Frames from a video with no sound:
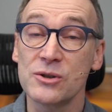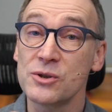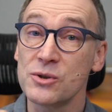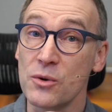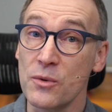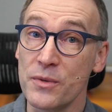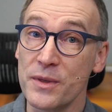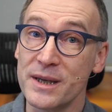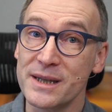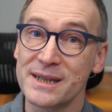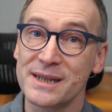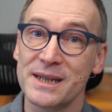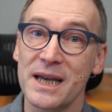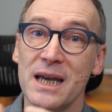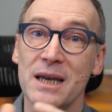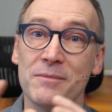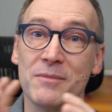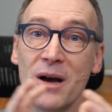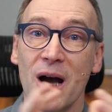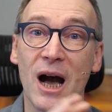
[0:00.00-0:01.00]
so the
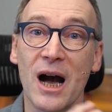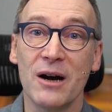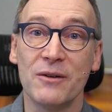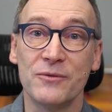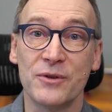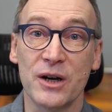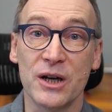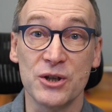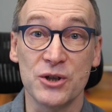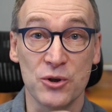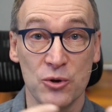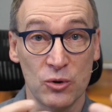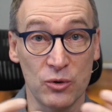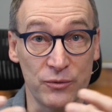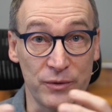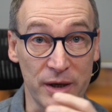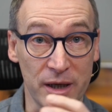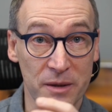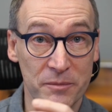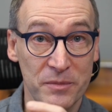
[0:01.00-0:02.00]
same average
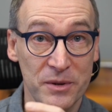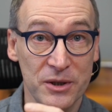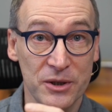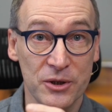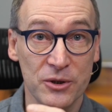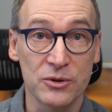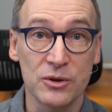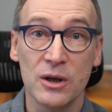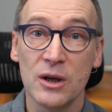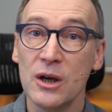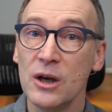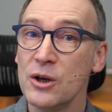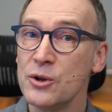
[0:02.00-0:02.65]
over a period,